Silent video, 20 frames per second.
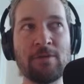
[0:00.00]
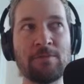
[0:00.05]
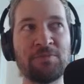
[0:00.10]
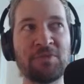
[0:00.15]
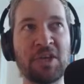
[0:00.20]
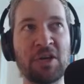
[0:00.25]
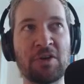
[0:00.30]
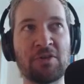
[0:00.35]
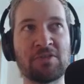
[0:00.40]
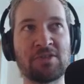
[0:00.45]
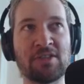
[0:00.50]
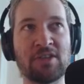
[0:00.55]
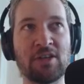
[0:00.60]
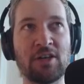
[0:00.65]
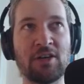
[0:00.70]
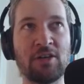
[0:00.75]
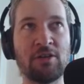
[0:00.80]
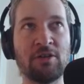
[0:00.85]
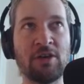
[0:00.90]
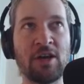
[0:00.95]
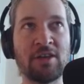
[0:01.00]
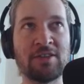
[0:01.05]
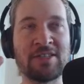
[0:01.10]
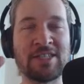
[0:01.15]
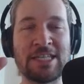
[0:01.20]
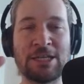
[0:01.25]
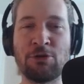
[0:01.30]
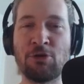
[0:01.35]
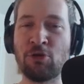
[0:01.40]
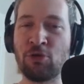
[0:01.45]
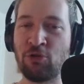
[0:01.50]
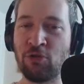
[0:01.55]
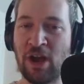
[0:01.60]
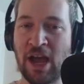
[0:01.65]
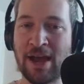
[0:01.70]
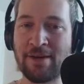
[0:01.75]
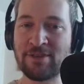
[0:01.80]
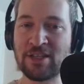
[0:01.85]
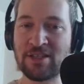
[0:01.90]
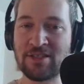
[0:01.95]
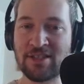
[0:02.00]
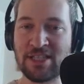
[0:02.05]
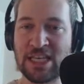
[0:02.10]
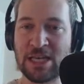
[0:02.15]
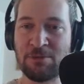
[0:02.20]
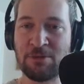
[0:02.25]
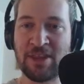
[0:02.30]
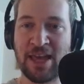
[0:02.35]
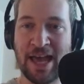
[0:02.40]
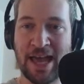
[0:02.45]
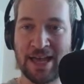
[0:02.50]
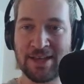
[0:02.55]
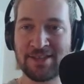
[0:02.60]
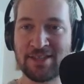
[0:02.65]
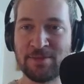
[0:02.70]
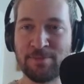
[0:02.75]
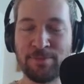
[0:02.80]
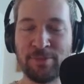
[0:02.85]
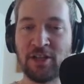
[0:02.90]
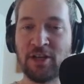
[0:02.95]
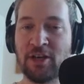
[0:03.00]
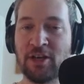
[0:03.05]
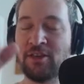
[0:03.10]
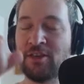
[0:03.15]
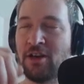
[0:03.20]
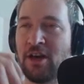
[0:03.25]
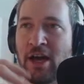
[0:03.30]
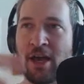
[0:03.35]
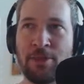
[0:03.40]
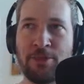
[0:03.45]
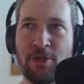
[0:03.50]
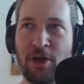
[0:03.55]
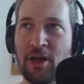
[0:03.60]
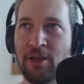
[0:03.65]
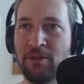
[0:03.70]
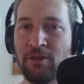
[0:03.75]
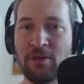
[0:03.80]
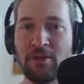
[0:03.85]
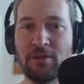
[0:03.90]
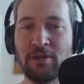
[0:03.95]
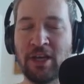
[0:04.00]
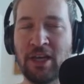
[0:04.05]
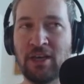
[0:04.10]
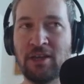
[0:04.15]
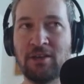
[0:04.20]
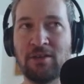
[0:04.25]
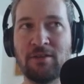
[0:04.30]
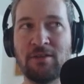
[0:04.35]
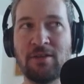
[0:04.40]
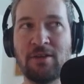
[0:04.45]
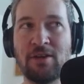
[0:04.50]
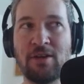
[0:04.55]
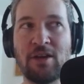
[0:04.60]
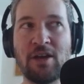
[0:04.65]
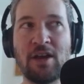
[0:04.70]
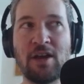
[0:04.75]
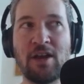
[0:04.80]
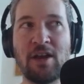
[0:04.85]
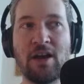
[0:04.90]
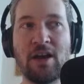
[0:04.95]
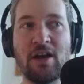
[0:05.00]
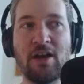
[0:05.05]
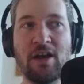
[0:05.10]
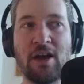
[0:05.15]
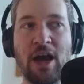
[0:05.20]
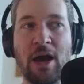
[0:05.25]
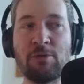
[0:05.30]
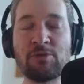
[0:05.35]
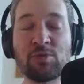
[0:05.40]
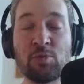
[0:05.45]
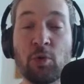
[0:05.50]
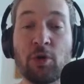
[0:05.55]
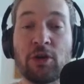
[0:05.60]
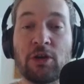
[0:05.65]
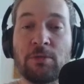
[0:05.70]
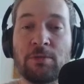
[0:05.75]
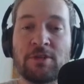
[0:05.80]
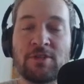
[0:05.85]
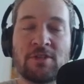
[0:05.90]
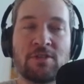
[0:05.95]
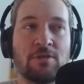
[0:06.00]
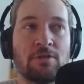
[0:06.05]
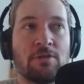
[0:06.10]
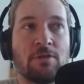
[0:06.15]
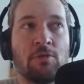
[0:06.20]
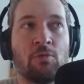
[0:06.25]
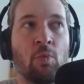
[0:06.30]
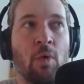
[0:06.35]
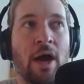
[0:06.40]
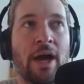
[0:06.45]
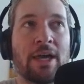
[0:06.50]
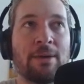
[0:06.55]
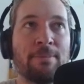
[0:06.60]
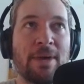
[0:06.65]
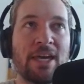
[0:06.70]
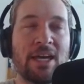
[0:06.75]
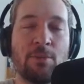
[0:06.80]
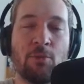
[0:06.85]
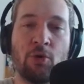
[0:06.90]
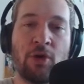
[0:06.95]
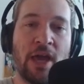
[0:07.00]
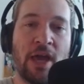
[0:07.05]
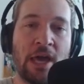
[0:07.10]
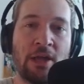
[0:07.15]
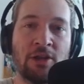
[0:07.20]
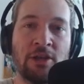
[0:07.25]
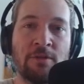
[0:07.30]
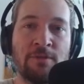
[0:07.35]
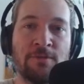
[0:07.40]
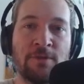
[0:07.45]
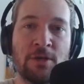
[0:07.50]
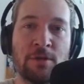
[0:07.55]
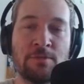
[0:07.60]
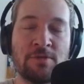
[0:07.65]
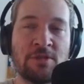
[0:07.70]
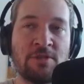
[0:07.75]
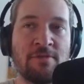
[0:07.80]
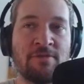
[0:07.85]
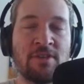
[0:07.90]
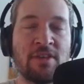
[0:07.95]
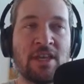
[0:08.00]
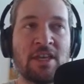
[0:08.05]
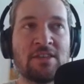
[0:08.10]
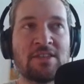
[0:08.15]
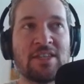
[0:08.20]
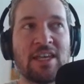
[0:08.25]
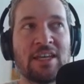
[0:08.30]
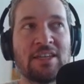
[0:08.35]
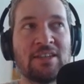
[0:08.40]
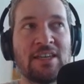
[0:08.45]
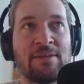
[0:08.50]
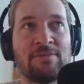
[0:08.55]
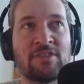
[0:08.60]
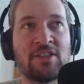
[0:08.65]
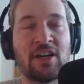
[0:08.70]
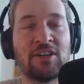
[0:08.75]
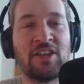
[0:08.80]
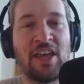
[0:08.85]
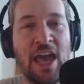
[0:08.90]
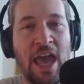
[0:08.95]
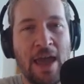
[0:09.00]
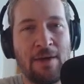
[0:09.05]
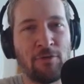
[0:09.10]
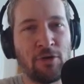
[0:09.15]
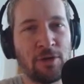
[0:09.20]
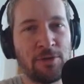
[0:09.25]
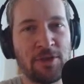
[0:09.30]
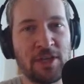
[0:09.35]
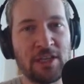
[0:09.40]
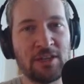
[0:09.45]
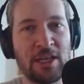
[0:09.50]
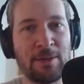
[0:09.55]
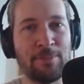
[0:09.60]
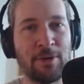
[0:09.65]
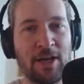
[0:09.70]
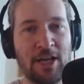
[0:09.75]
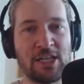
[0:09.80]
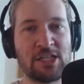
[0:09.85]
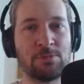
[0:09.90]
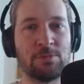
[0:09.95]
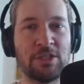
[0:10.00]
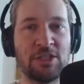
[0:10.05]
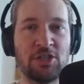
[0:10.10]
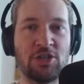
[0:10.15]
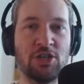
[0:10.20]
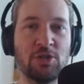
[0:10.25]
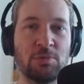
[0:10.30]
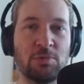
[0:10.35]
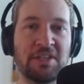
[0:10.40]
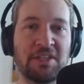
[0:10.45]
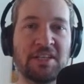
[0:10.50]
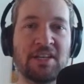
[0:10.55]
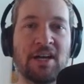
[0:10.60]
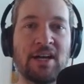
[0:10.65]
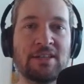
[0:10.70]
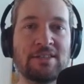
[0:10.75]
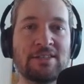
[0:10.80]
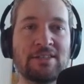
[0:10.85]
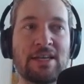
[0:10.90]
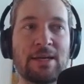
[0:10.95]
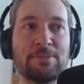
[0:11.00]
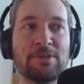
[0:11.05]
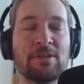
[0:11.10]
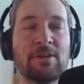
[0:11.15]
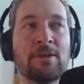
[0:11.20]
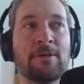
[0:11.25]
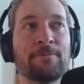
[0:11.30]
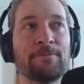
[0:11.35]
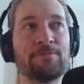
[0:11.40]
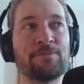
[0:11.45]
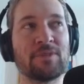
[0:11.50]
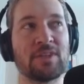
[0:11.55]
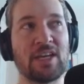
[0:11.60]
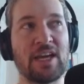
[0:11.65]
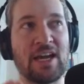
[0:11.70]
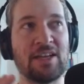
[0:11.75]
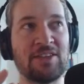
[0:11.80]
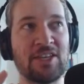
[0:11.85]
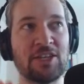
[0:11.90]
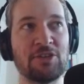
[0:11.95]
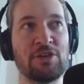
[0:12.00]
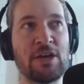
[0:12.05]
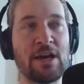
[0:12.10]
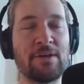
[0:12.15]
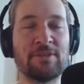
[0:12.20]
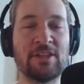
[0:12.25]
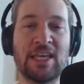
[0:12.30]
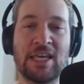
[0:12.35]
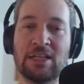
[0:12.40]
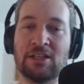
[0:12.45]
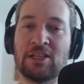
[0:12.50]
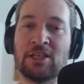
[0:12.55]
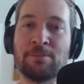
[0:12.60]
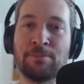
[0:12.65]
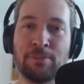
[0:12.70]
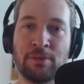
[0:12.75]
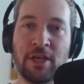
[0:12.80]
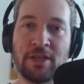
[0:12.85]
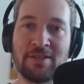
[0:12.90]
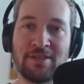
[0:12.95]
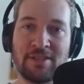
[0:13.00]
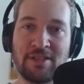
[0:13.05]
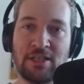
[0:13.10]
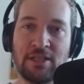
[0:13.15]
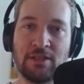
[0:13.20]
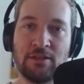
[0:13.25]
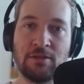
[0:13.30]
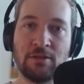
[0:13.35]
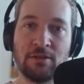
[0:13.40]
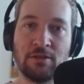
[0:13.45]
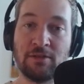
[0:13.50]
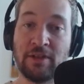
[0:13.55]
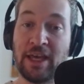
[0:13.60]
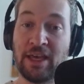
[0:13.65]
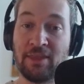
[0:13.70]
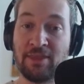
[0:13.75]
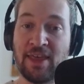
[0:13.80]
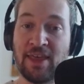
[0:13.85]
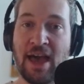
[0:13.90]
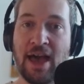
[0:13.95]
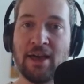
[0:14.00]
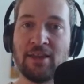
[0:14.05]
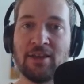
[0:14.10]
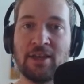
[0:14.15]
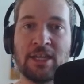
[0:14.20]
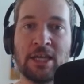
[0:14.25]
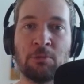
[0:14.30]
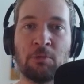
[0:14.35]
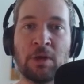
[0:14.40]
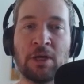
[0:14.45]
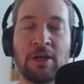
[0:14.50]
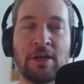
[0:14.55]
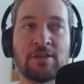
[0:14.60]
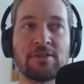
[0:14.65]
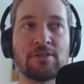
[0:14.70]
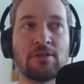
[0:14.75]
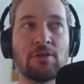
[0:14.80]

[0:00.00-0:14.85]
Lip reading: There's a zero gravity scene with acid blood. I thought, like, I was worried because why make more alien films? It's like they've done everything they possibly could with the concept. And then you have an alien blood scene like that, and I realized,